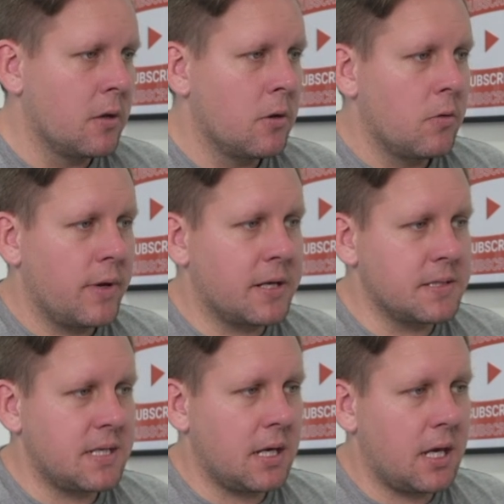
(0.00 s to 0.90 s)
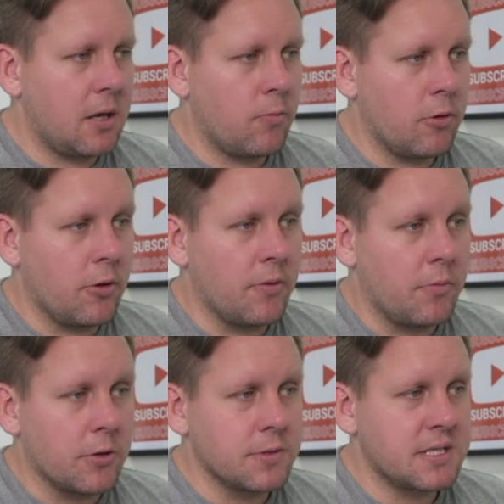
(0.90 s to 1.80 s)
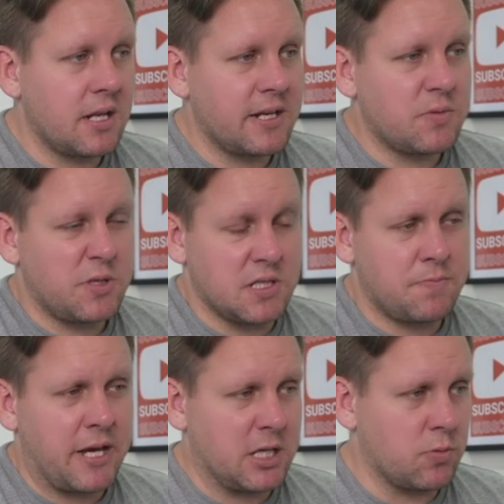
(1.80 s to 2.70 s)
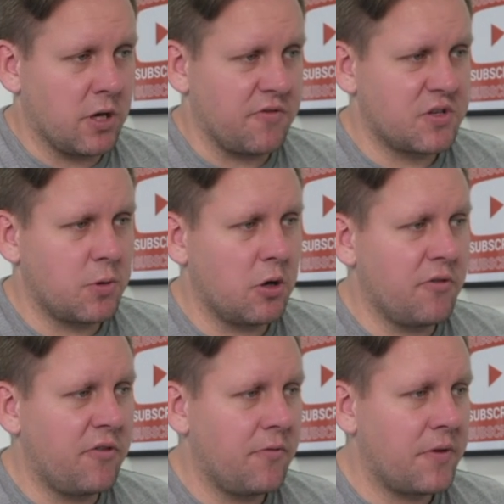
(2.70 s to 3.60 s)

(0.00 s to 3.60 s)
We can see here we're on the model select which is page 1 of 12